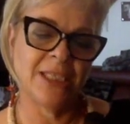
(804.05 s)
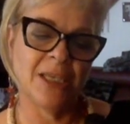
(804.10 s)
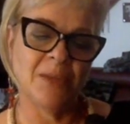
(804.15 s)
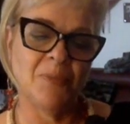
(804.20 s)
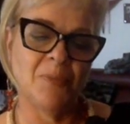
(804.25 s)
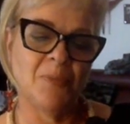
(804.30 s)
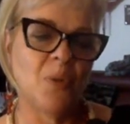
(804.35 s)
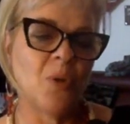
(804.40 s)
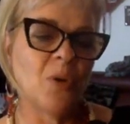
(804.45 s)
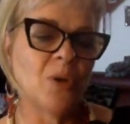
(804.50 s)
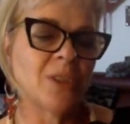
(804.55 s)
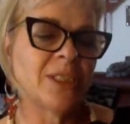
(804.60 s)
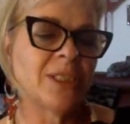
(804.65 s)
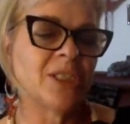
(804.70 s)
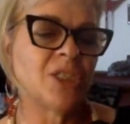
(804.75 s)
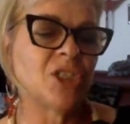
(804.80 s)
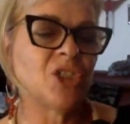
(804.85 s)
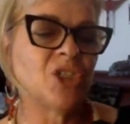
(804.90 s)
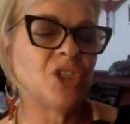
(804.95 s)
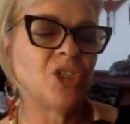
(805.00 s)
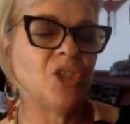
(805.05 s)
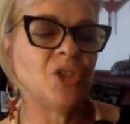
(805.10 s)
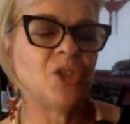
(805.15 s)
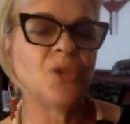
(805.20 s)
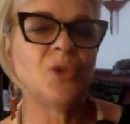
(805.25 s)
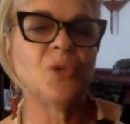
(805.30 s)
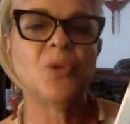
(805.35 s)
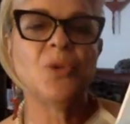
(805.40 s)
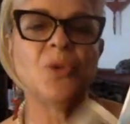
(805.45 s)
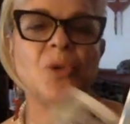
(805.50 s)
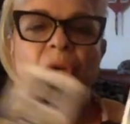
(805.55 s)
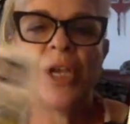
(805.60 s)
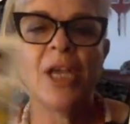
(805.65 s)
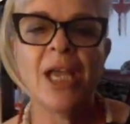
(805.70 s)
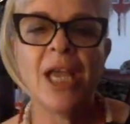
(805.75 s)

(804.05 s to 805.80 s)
importance to you